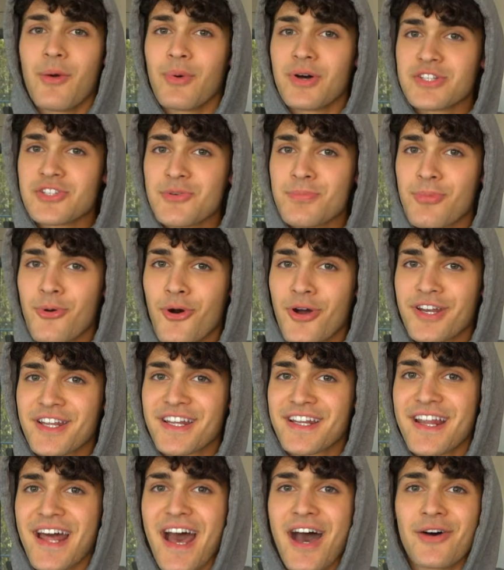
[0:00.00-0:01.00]
And once you
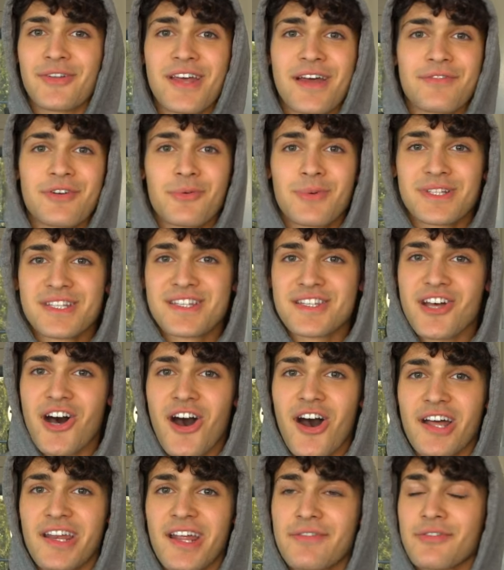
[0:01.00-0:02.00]
pointed it out, everyone
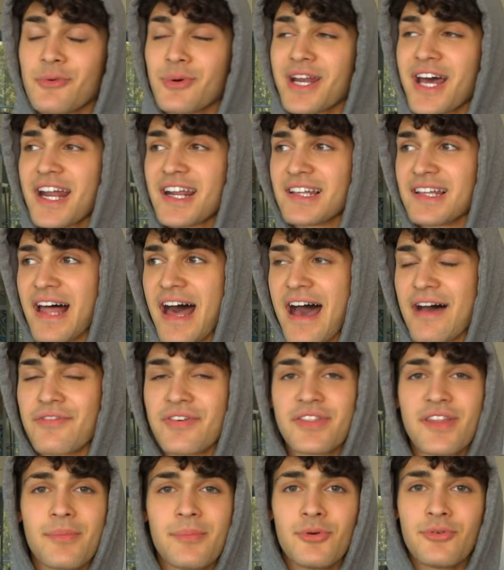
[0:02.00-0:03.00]
saw it, everyone had a laugh,
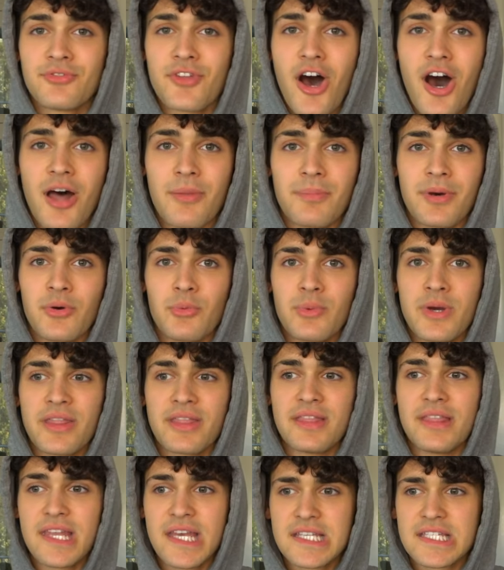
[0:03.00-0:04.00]
and then moved on. But
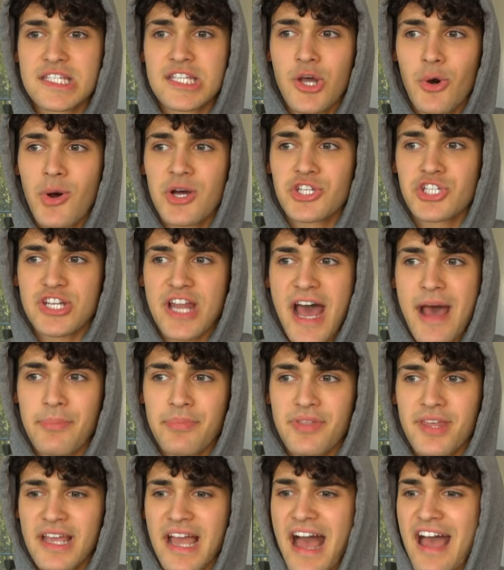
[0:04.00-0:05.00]
with this Noah
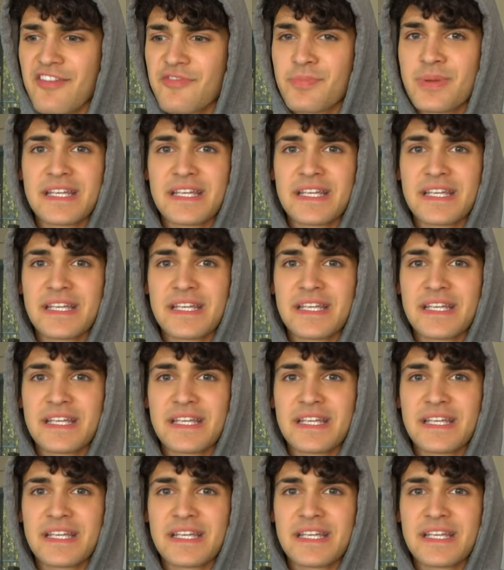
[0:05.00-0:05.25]
Schnapp thing, I've